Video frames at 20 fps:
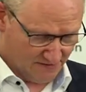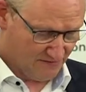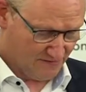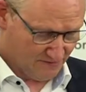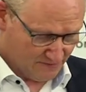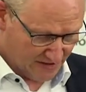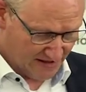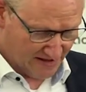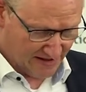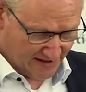
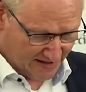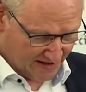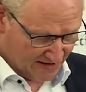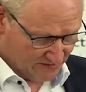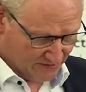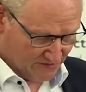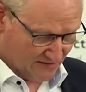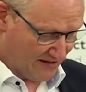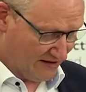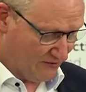by,
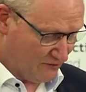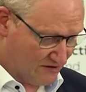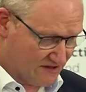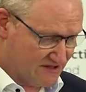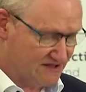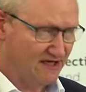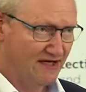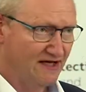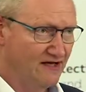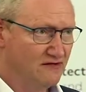I would
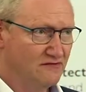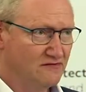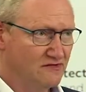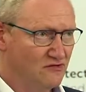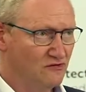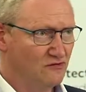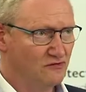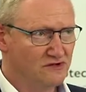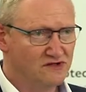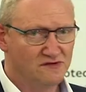say,
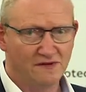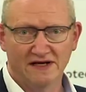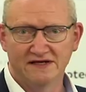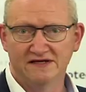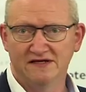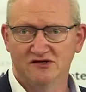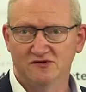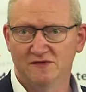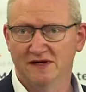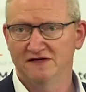to
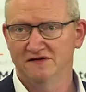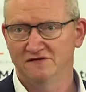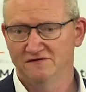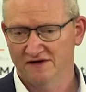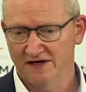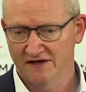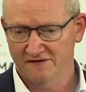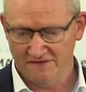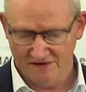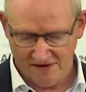
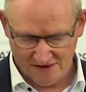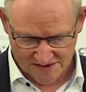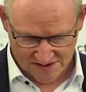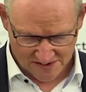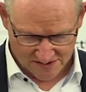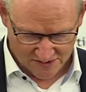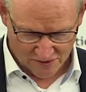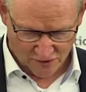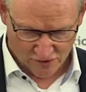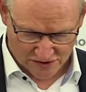20-25 years
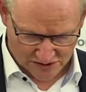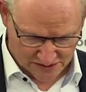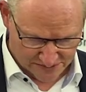in total.